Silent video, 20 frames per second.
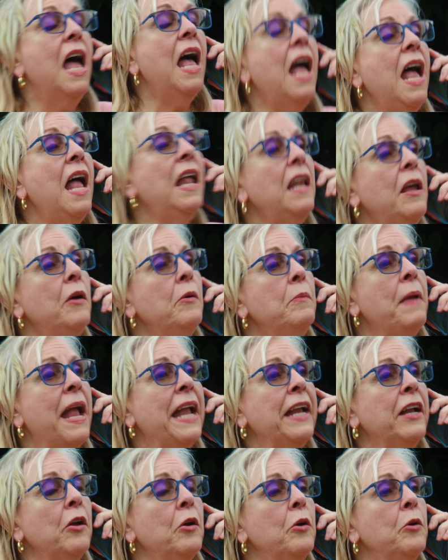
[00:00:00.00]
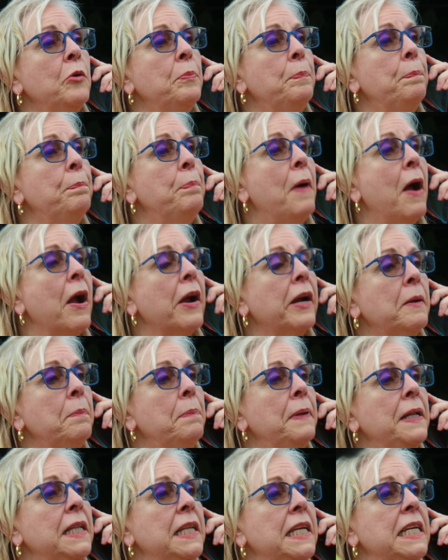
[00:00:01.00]
Hello, Mango Park
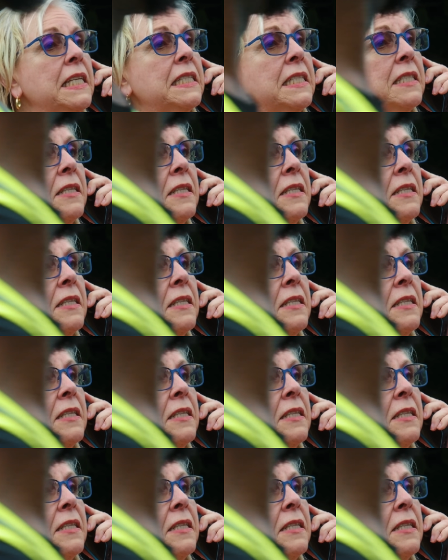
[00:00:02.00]
Police